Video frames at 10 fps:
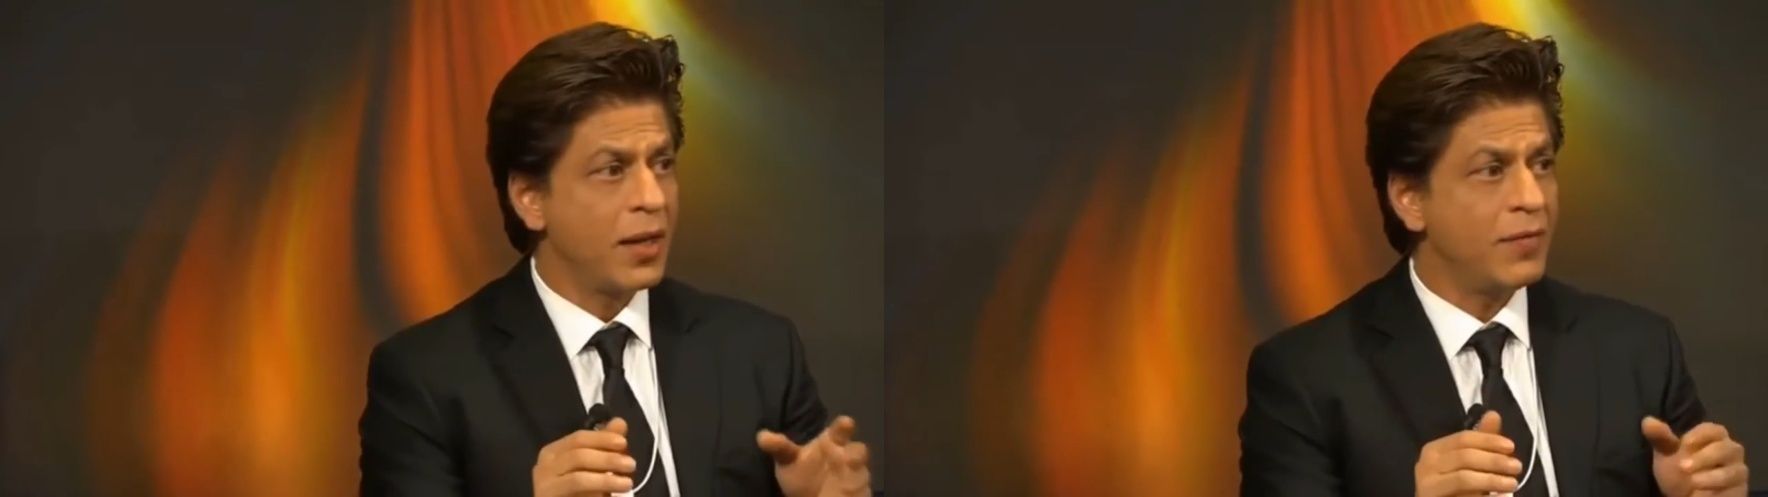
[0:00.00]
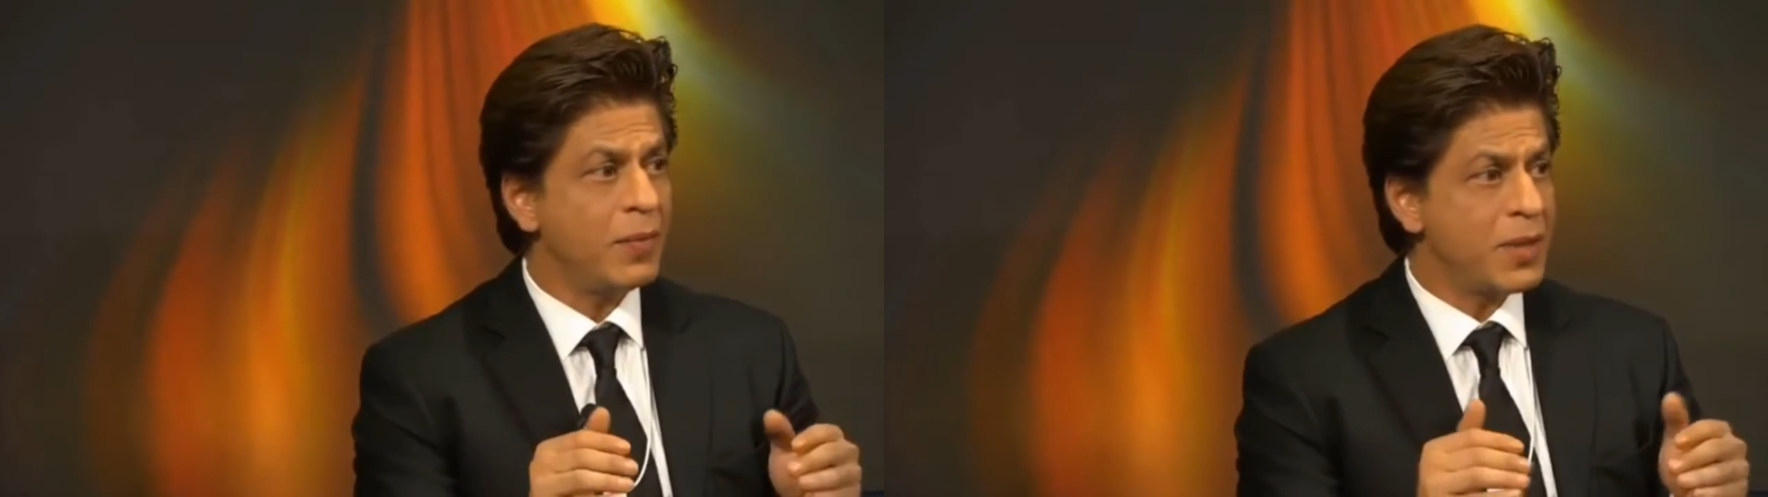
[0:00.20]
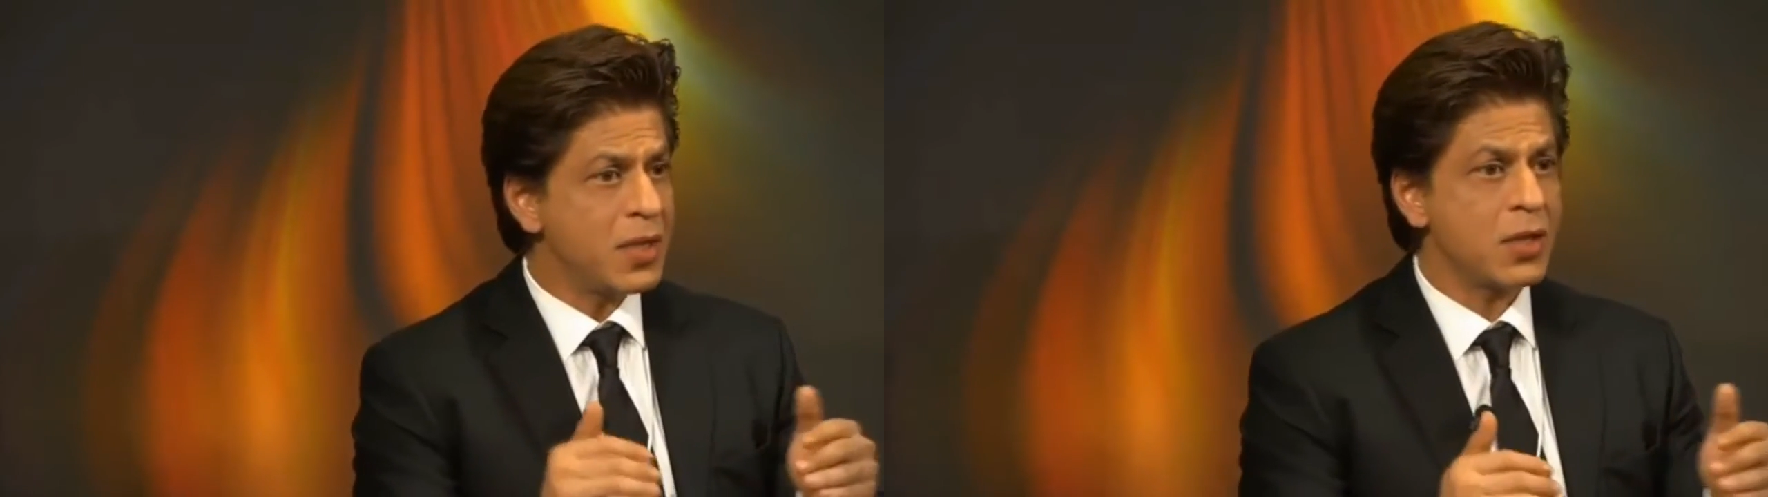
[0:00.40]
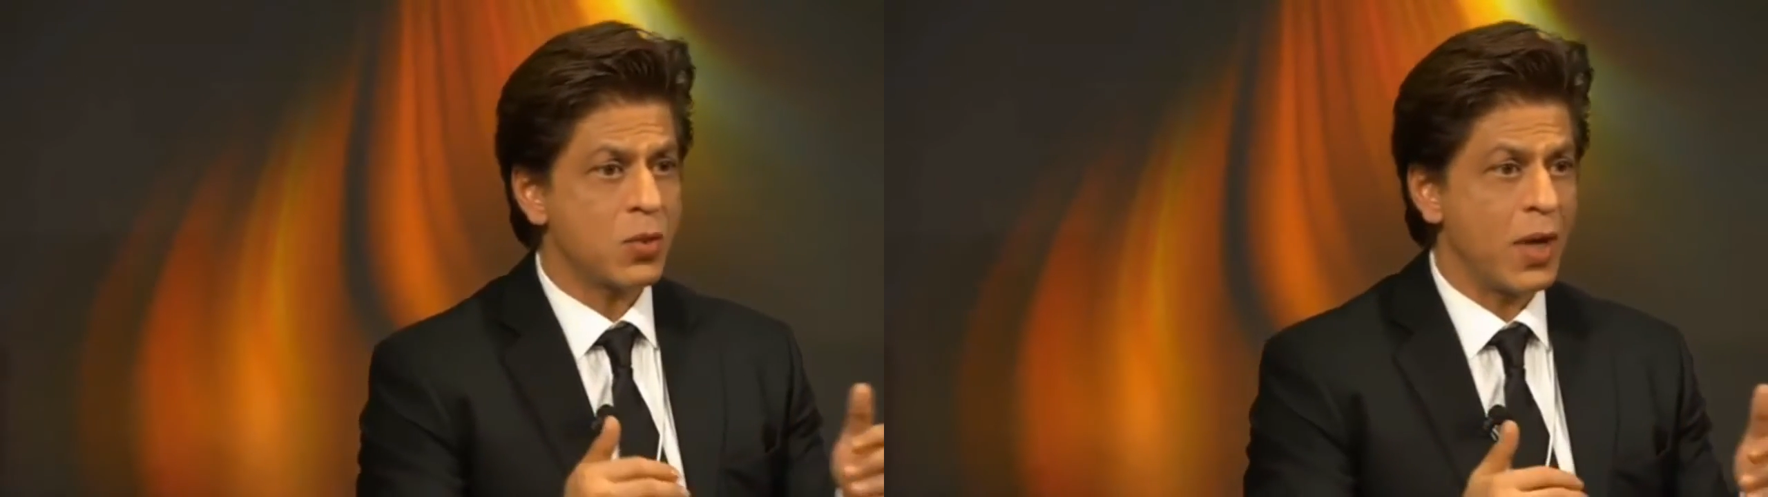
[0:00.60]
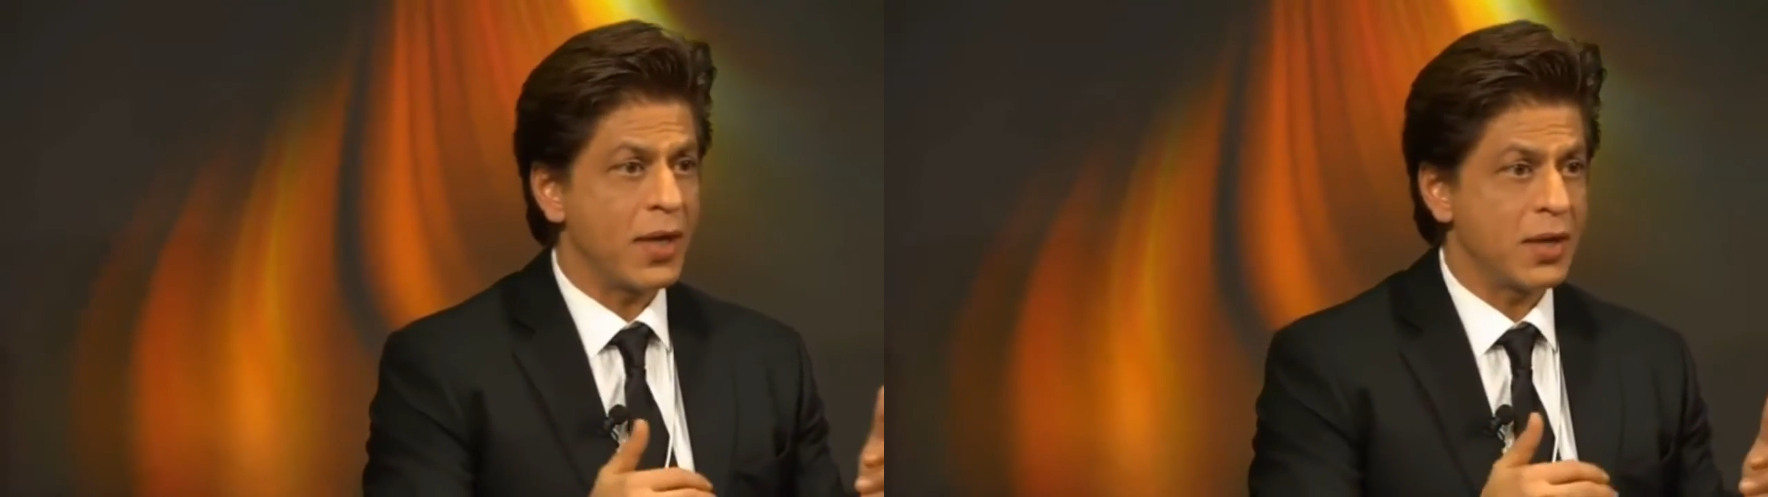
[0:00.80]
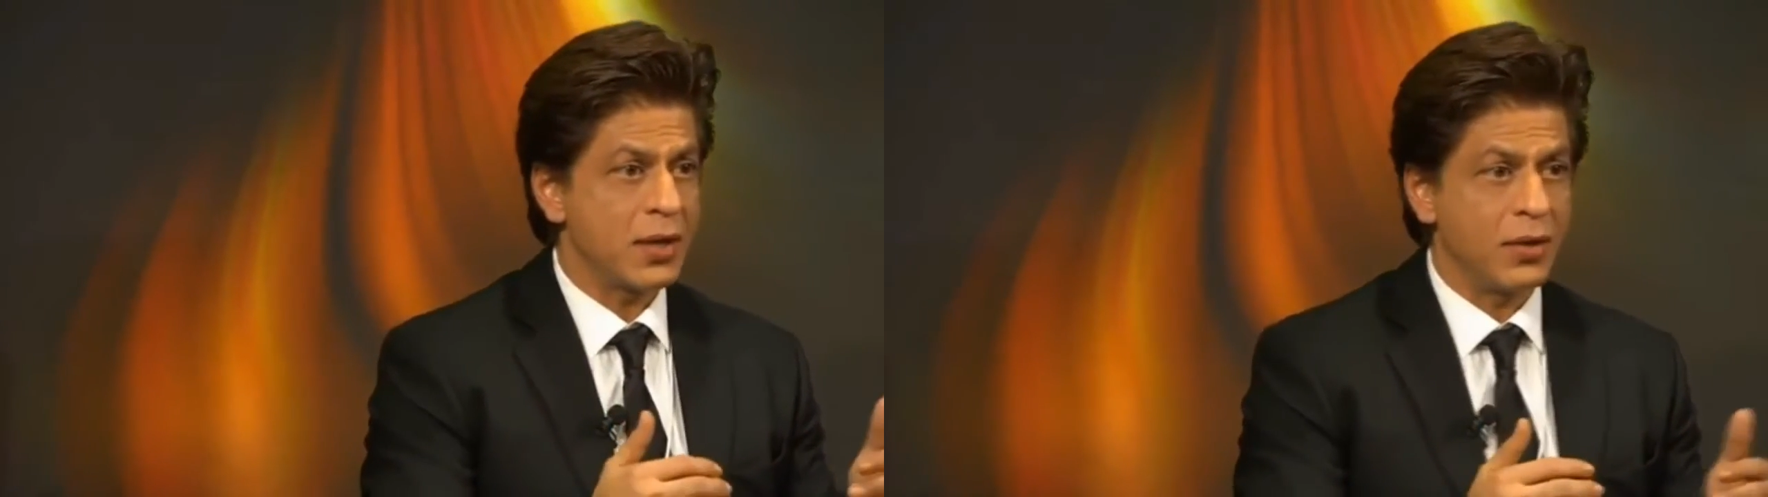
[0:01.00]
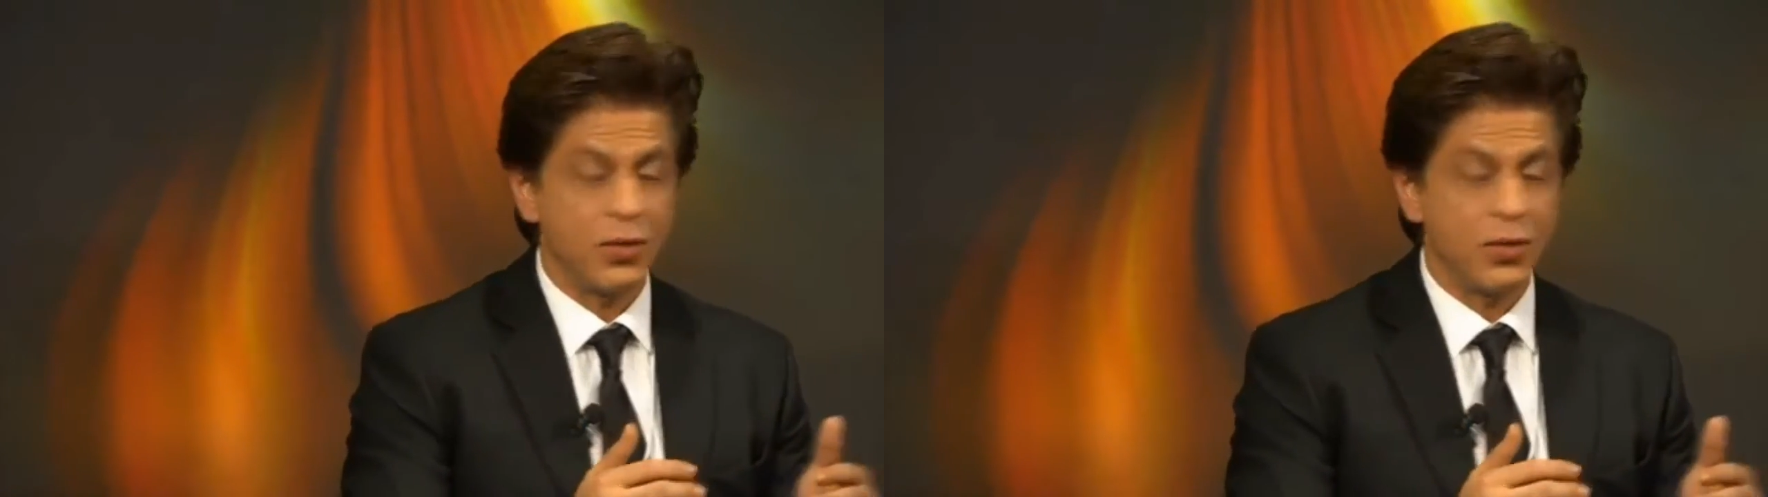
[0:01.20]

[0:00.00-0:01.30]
Even business-wise,